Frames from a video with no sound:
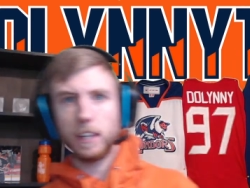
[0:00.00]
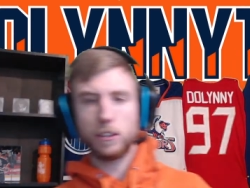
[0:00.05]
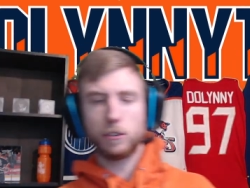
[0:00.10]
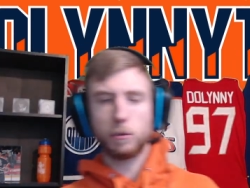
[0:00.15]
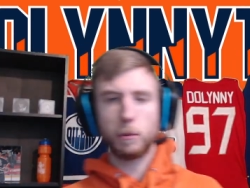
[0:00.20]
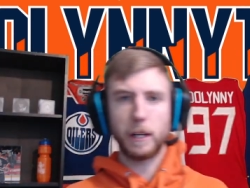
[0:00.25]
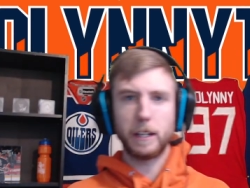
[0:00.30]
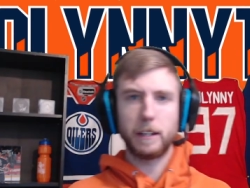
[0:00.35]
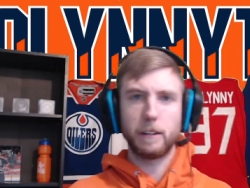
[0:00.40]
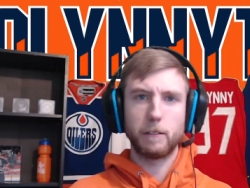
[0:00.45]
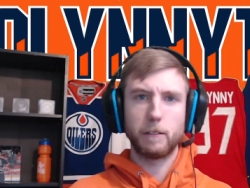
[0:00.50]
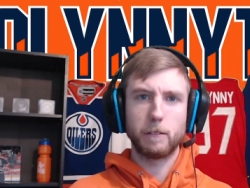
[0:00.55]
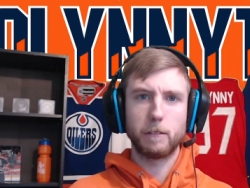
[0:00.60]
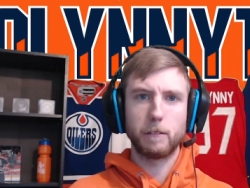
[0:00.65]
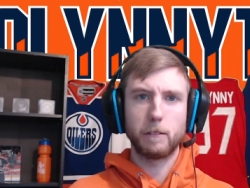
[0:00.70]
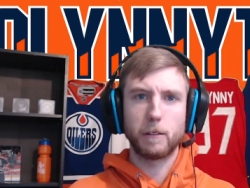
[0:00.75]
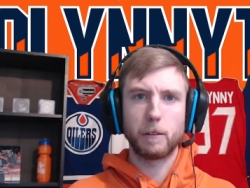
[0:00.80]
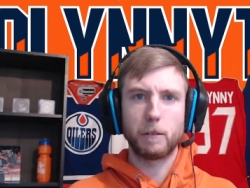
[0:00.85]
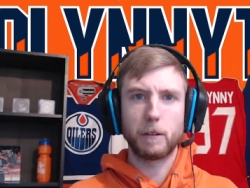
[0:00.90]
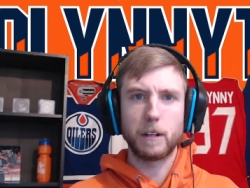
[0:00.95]
one,
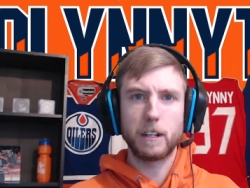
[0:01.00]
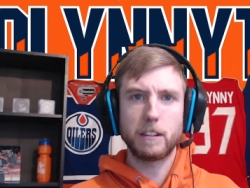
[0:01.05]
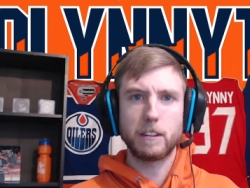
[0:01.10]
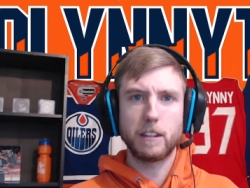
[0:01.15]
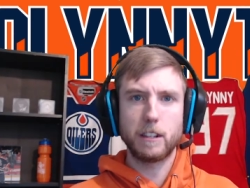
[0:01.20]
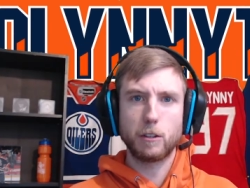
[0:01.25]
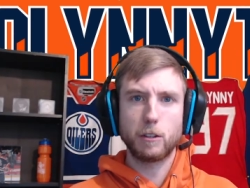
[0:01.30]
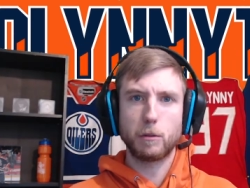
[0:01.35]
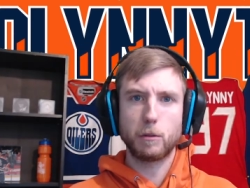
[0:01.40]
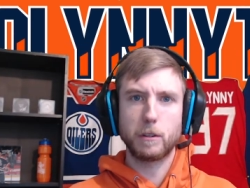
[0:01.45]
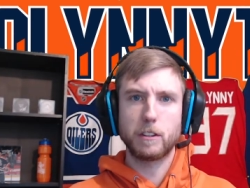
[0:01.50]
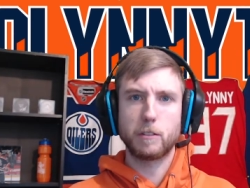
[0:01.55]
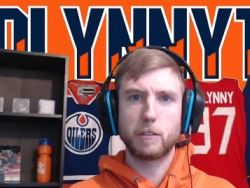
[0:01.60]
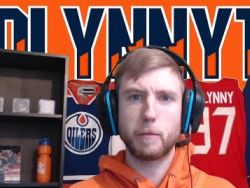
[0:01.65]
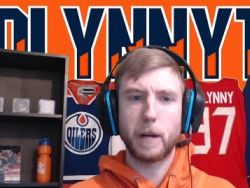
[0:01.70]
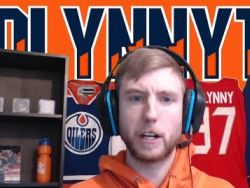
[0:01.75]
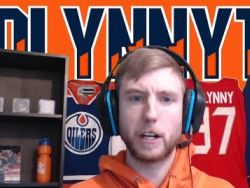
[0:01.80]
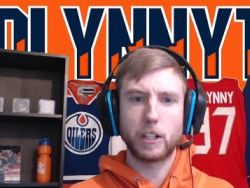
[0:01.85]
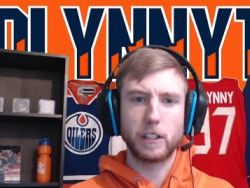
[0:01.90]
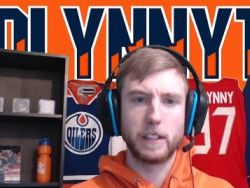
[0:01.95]
the reason this one's
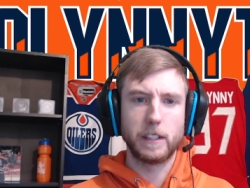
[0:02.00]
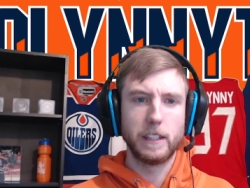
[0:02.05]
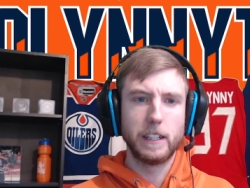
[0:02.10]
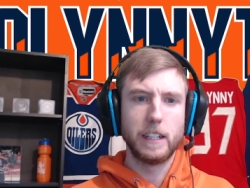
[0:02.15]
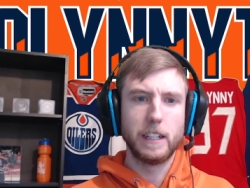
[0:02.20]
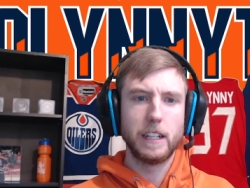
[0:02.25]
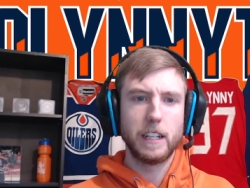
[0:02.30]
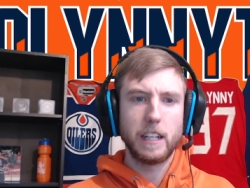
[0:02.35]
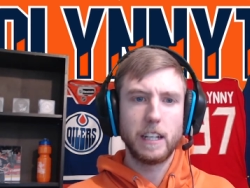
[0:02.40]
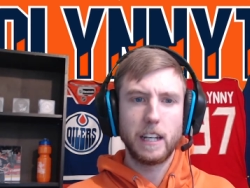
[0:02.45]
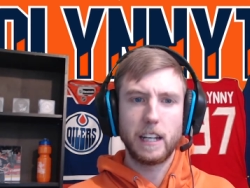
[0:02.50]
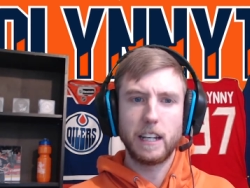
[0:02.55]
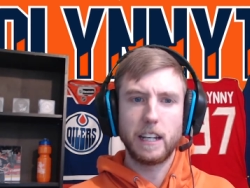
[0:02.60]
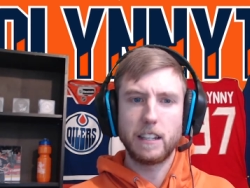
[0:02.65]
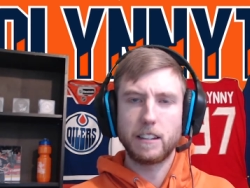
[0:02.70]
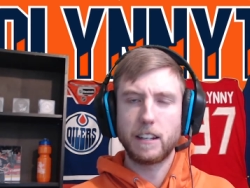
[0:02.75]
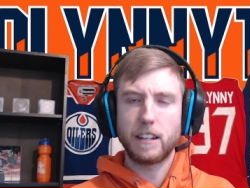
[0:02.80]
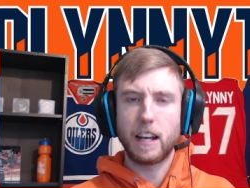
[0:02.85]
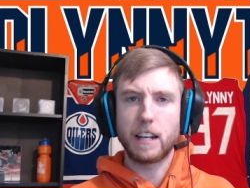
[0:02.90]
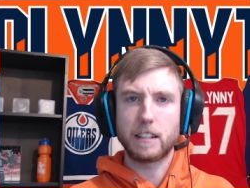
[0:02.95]
special
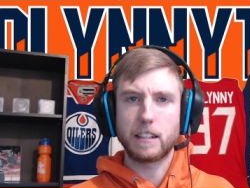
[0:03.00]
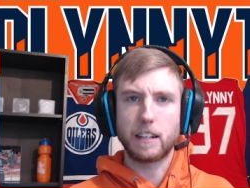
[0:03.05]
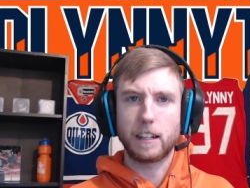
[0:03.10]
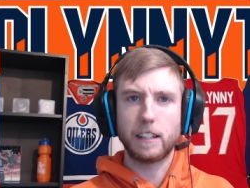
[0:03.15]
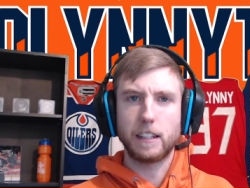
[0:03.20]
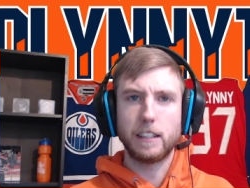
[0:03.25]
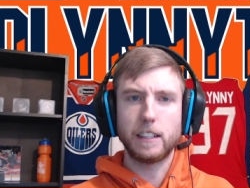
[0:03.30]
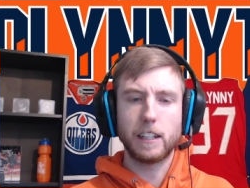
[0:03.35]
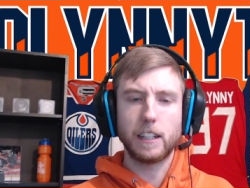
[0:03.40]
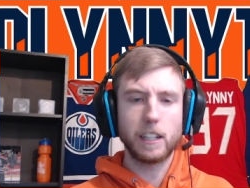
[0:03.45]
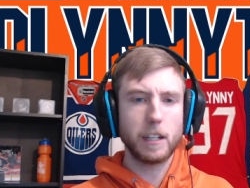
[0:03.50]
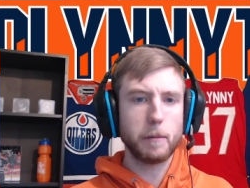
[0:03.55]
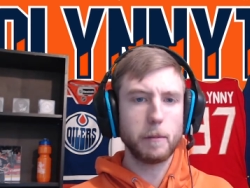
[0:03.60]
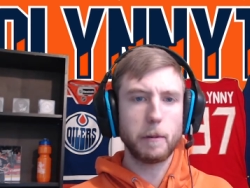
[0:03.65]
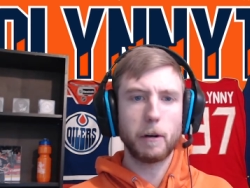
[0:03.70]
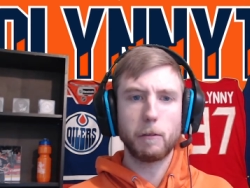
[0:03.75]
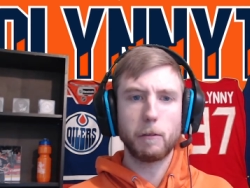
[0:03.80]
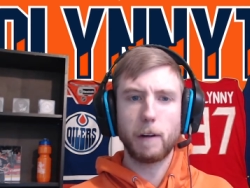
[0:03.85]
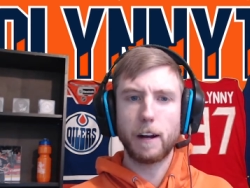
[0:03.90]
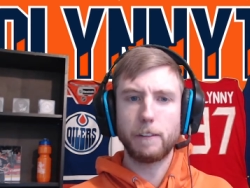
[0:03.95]
is, yes, I can tell you
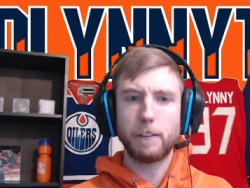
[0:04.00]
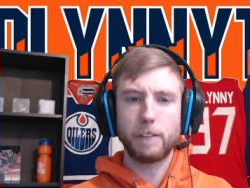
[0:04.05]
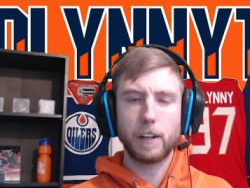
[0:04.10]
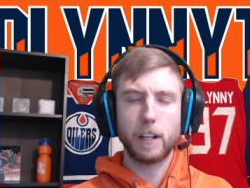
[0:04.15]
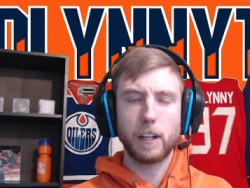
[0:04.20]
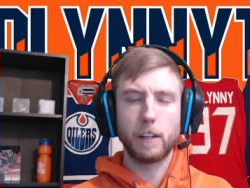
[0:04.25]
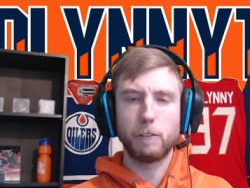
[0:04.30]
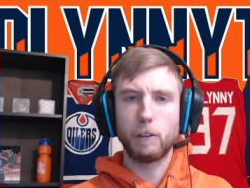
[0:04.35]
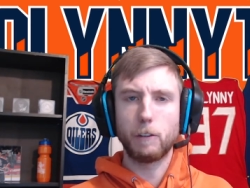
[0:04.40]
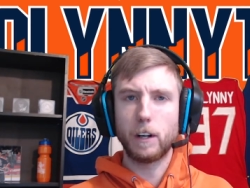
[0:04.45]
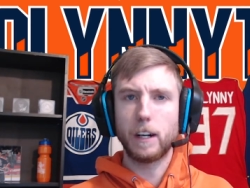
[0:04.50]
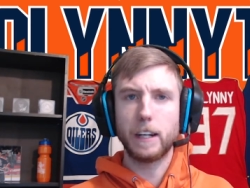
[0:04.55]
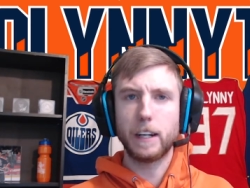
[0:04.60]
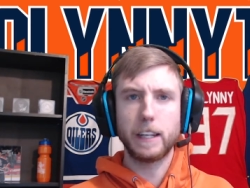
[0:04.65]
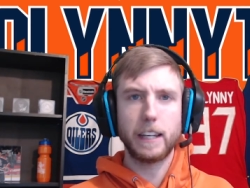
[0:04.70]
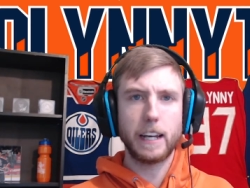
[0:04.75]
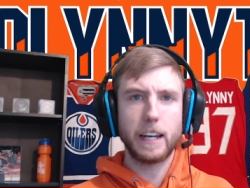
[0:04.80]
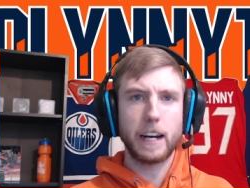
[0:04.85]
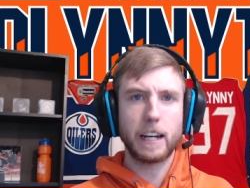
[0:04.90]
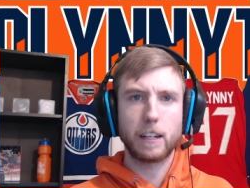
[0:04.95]
about Raphael Lavoie.
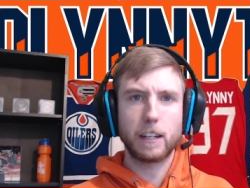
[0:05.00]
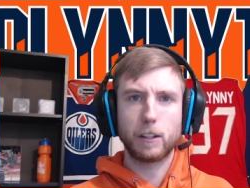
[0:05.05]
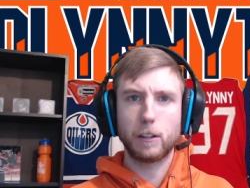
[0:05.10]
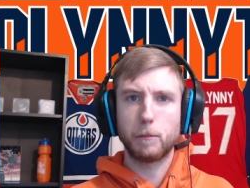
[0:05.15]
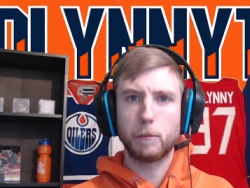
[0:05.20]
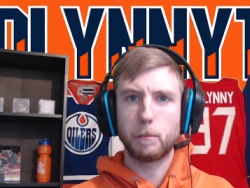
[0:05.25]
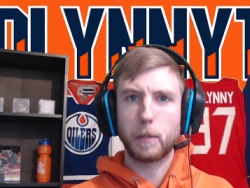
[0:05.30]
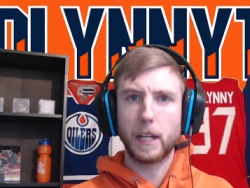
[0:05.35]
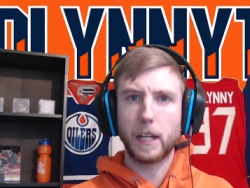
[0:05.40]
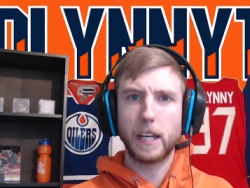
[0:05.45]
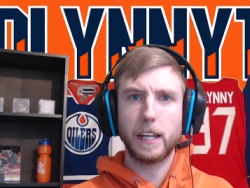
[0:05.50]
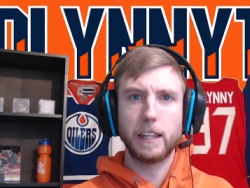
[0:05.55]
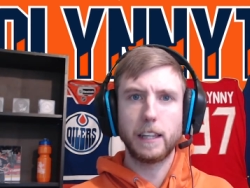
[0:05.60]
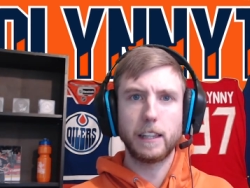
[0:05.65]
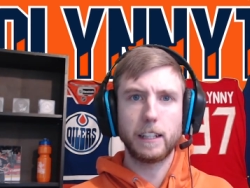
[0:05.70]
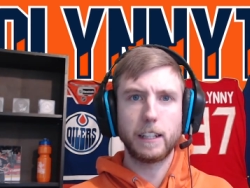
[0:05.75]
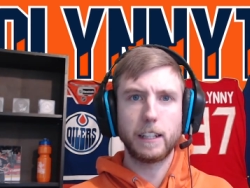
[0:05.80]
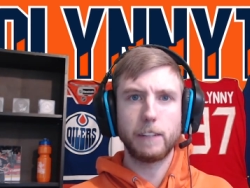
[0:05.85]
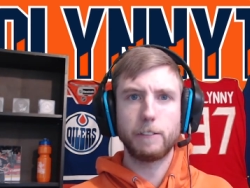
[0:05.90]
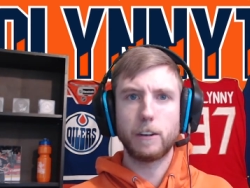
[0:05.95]
He had a good play in the
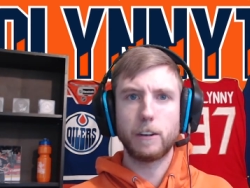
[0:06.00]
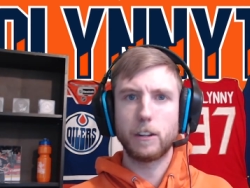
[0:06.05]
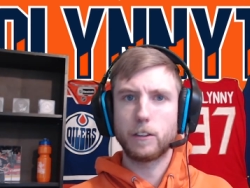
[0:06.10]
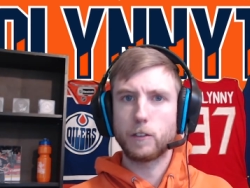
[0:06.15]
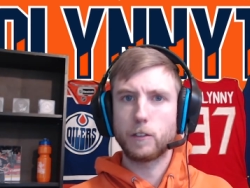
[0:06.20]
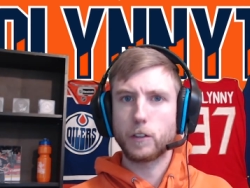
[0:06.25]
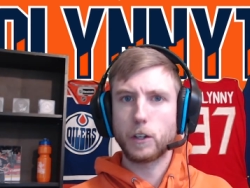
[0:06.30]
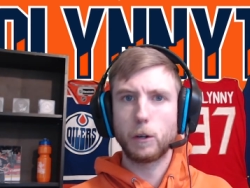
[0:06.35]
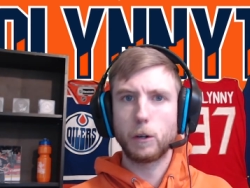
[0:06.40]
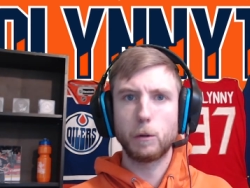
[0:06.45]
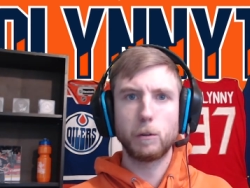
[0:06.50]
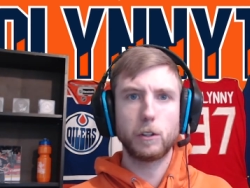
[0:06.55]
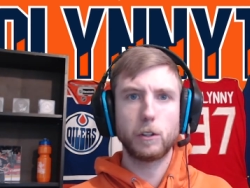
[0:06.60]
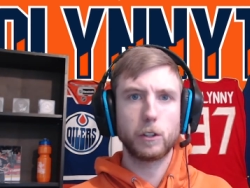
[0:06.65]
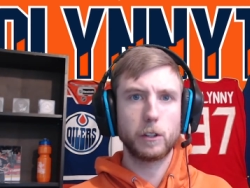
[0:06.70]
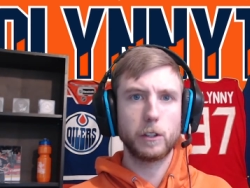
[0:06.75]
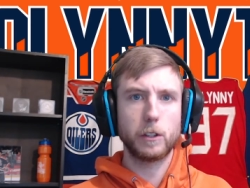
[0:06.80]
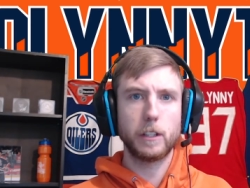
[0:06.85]
defensive zone, turned it